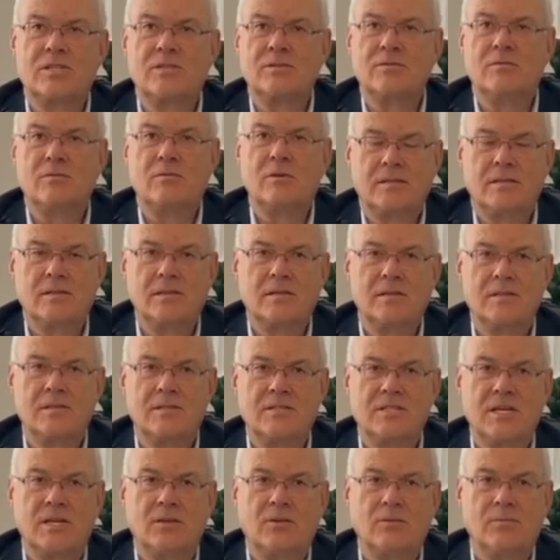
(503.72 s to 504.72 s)
to
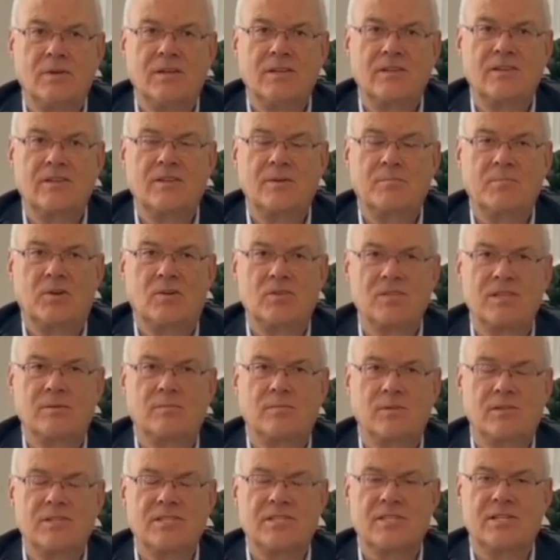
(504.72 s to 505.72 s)
deal with the
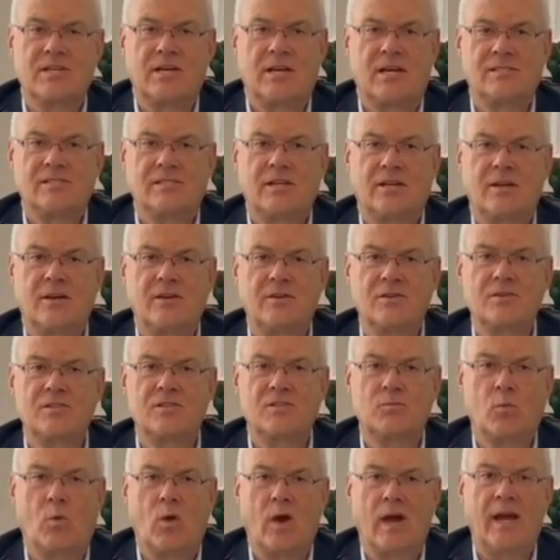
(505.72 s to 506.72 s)
possible scenarios
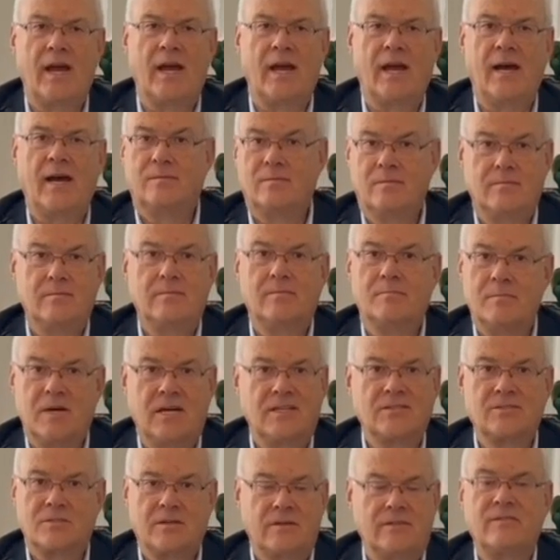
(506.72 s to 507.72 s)
where
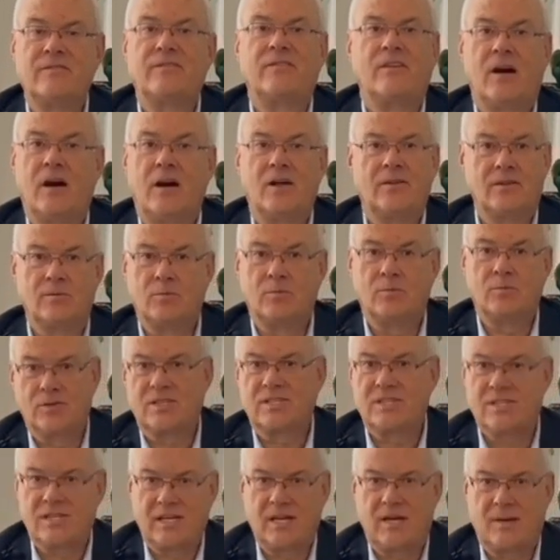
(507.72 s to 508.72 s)
mother and father want to
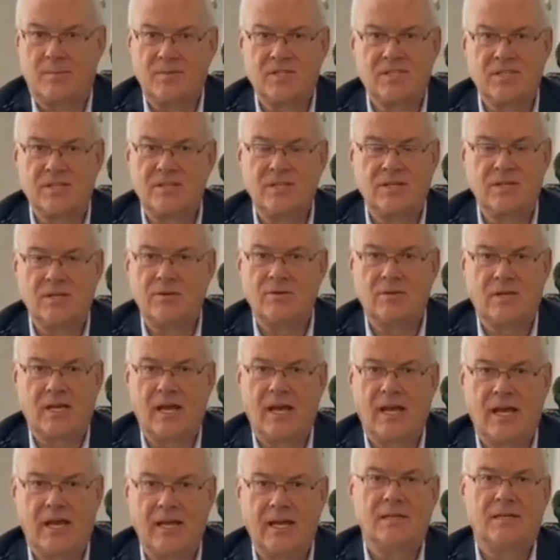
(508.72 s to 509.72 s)
come to the
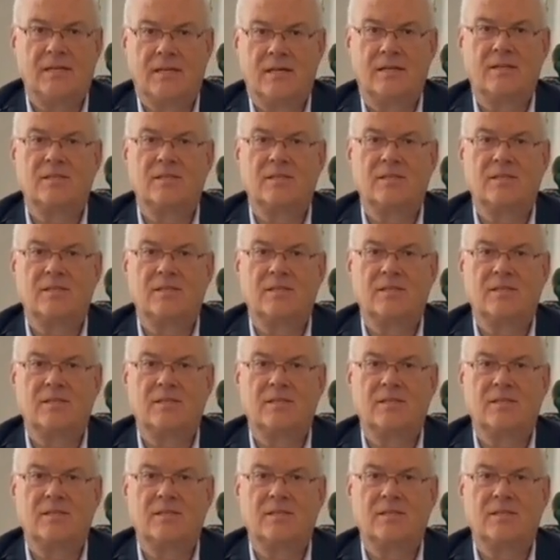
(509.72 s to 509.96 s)
UK,